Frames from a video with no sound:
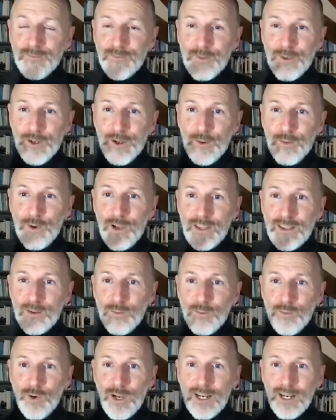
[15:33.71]
You know, when the
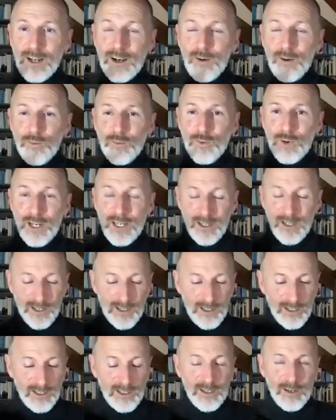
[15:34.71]
when our when
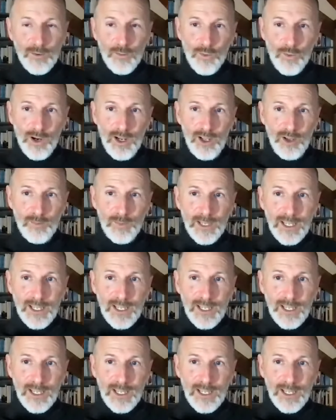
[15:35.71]
our world